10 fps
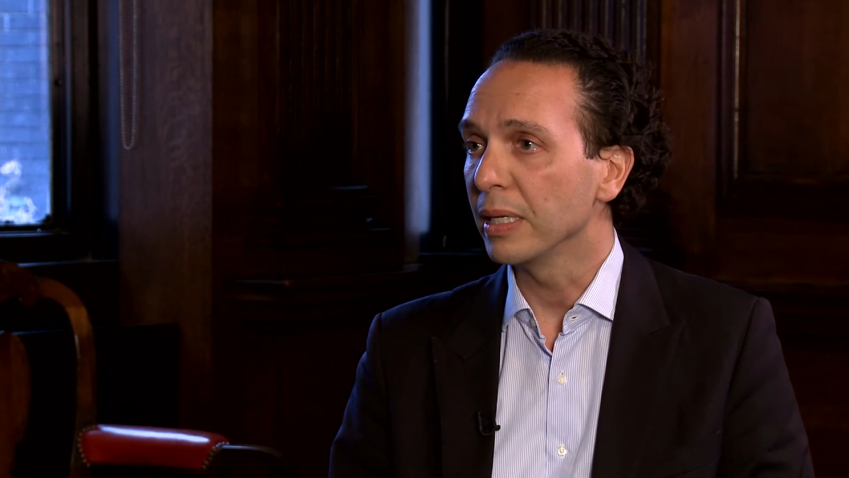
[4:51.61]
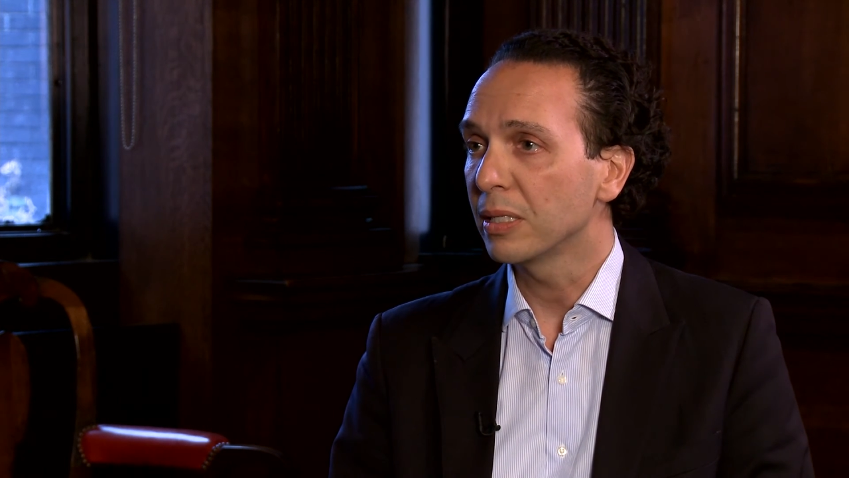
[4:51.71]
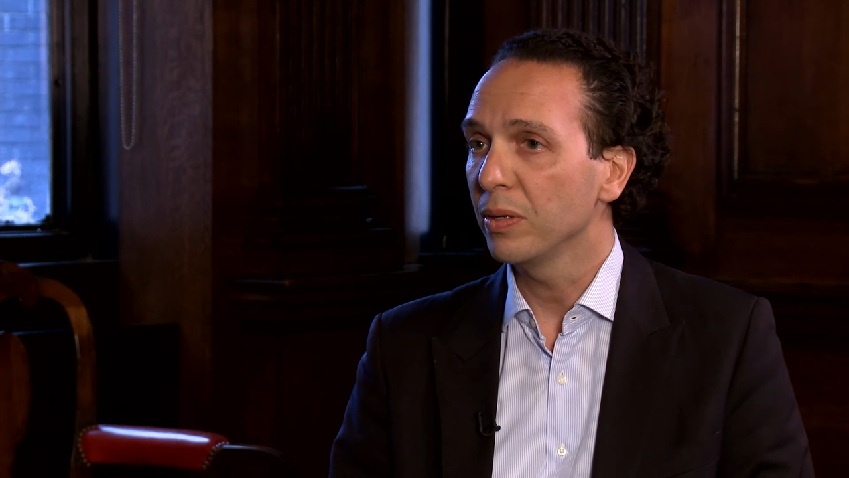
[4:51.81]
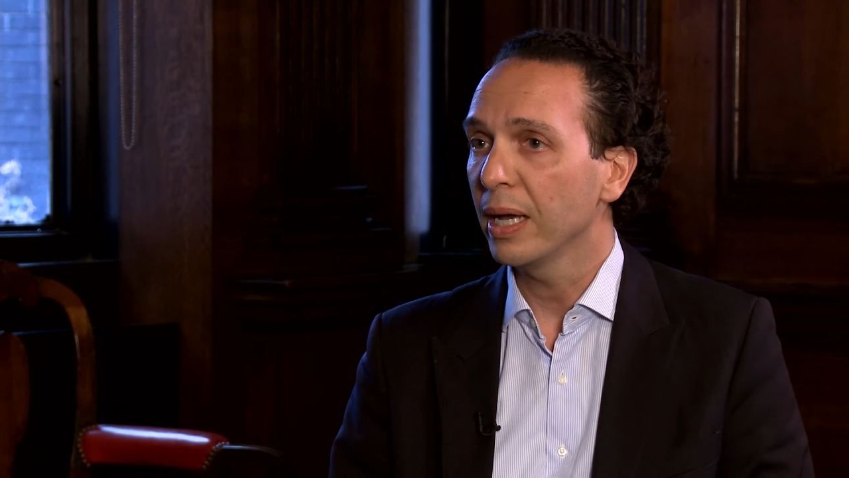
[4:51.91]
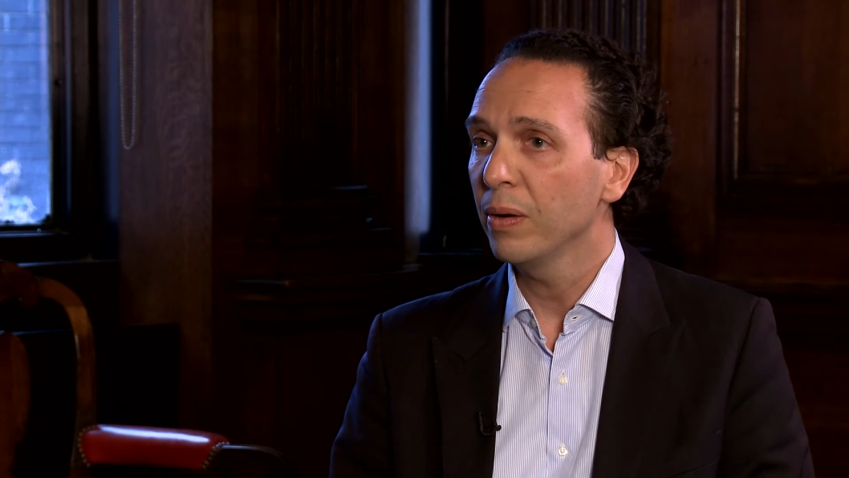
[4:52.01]

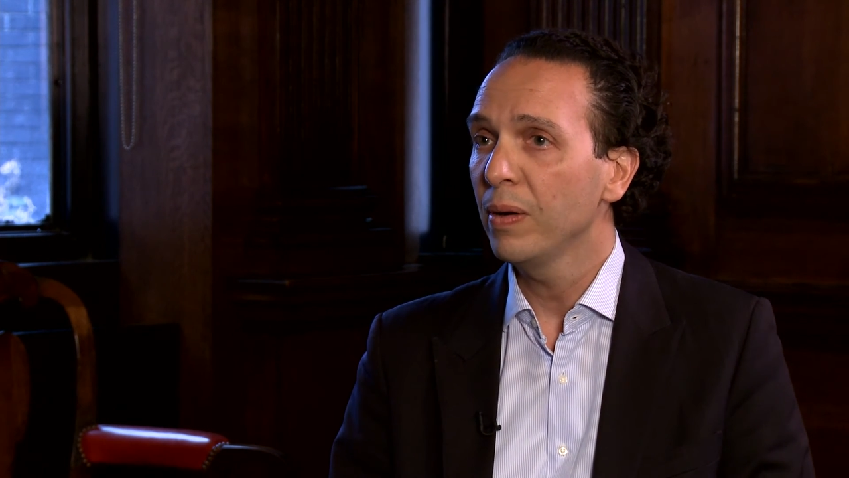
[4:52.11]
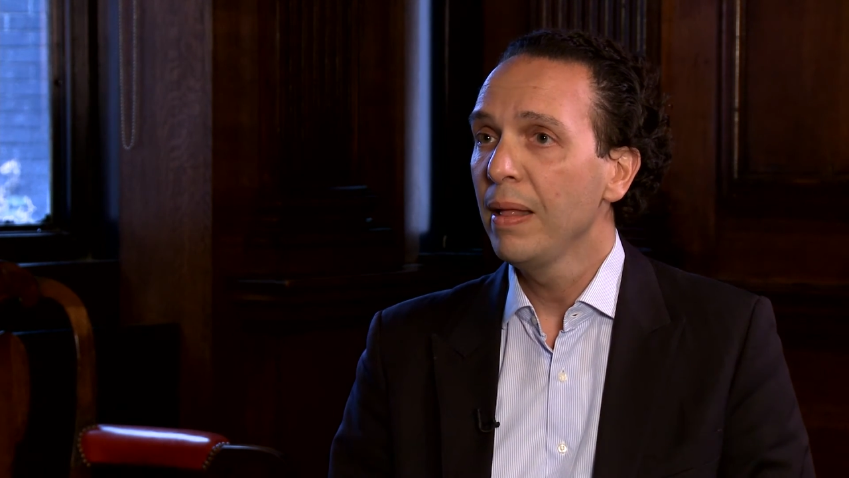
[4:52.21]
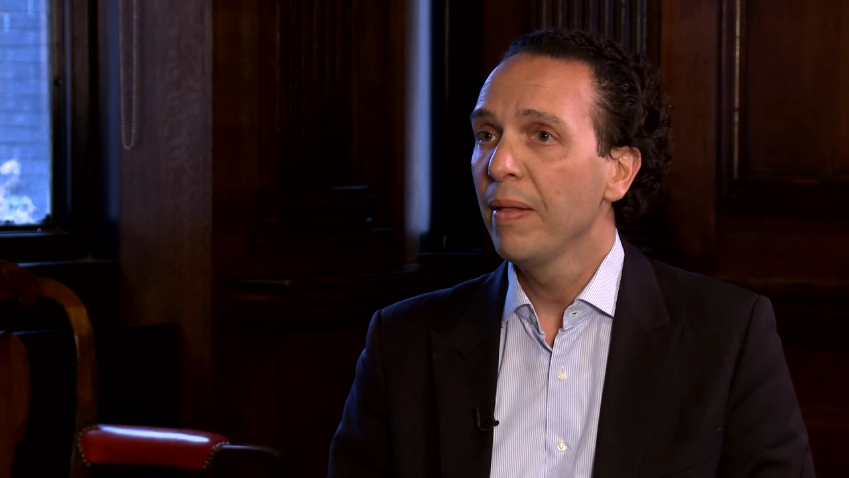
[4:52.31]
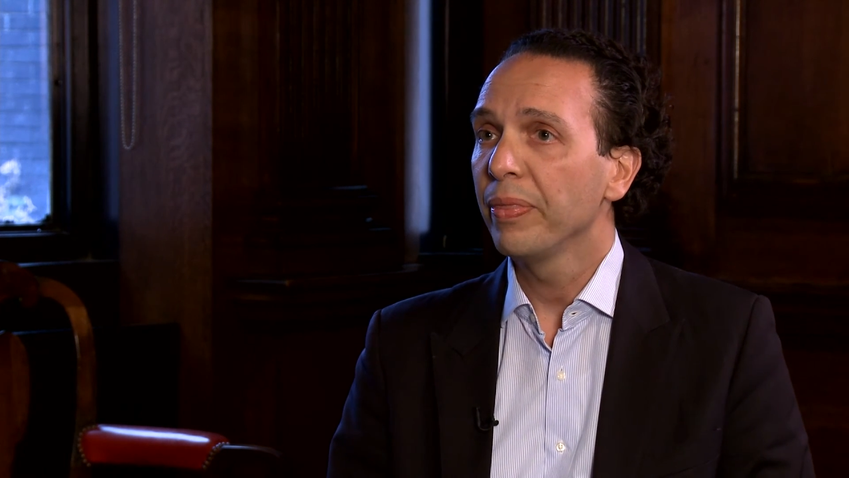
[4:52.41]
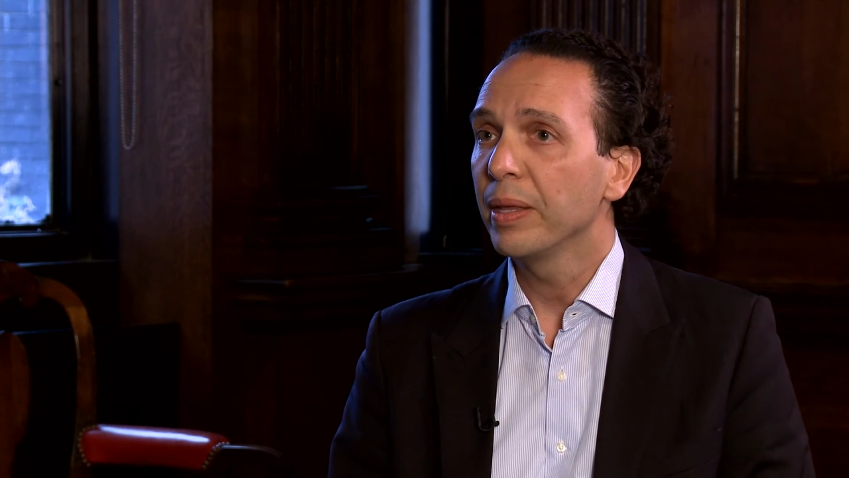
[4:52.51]
So now
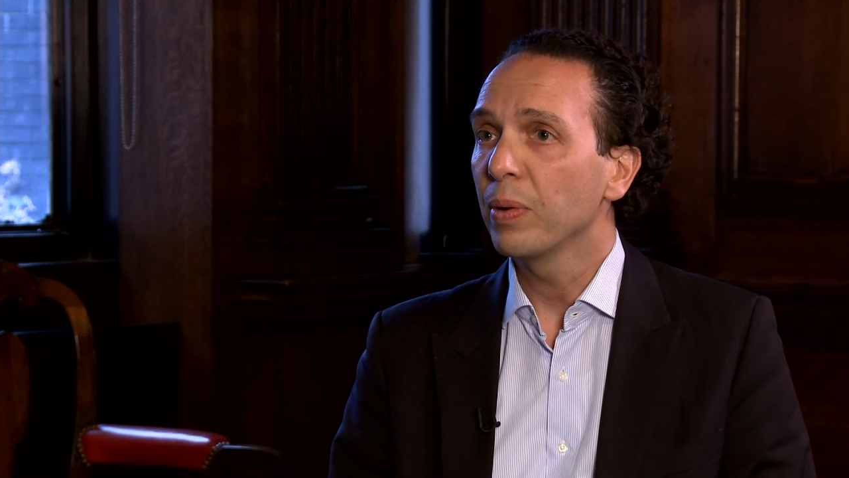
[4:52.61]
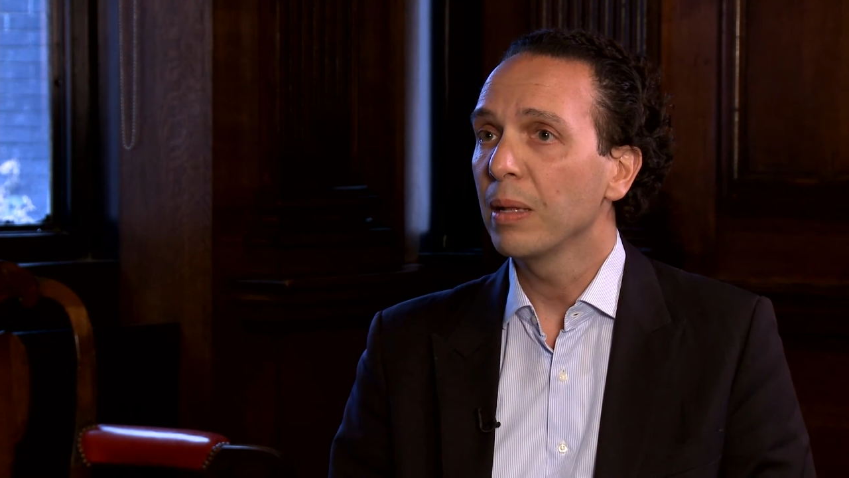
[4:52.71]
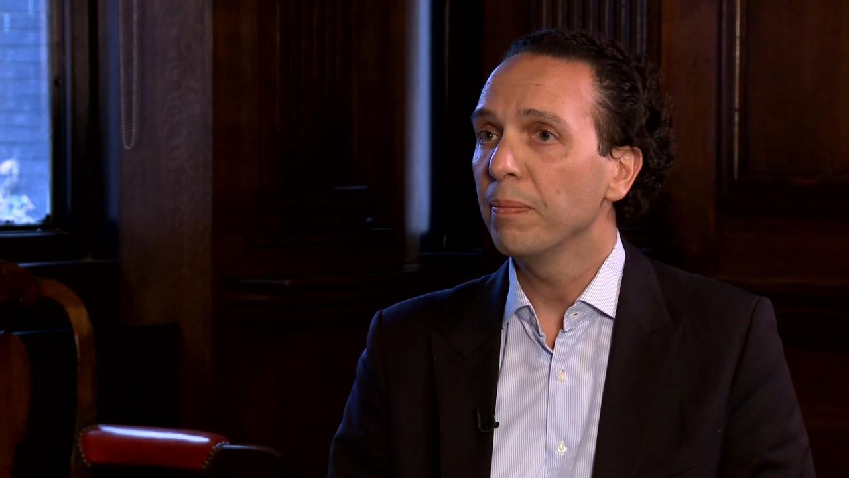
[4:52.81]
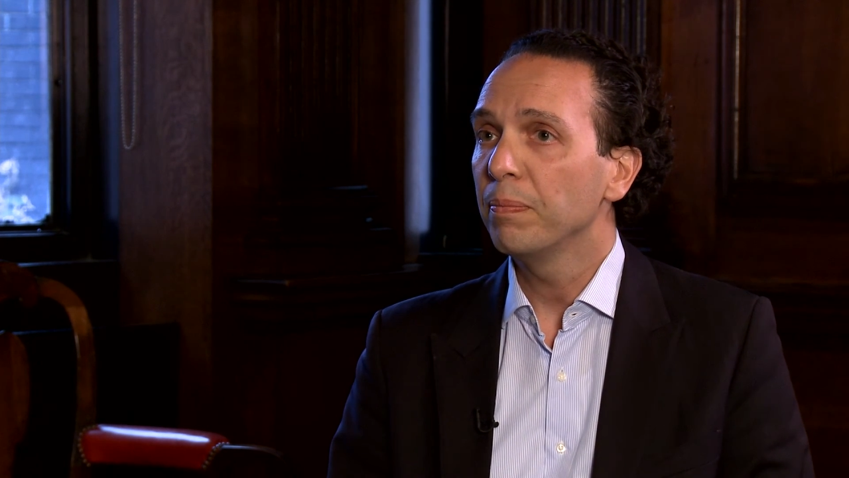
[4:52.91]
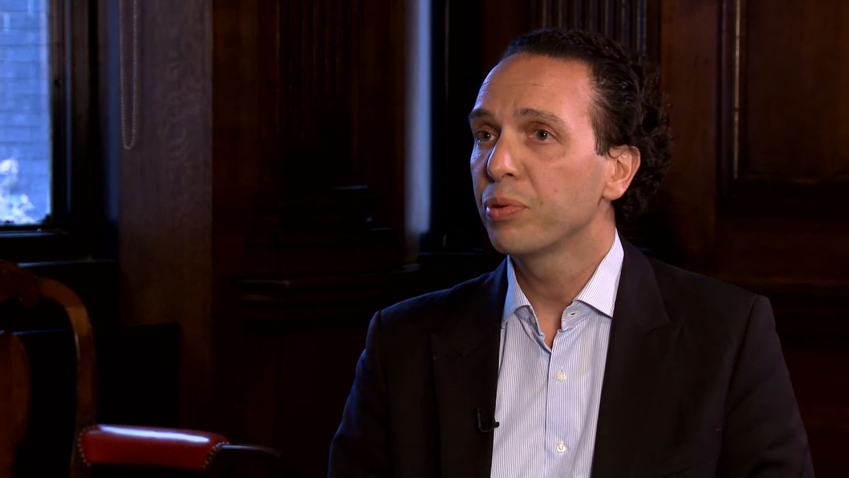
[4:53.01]
they will